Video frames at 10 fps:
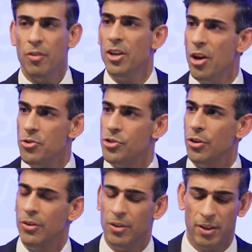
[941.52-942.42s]
The
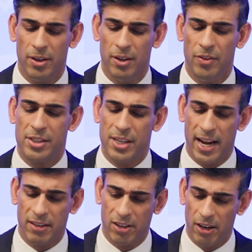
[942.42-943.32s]
notion that
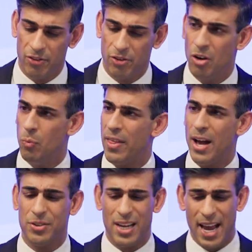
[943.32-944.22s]
tax cuts
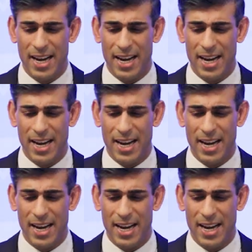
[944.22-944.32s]
without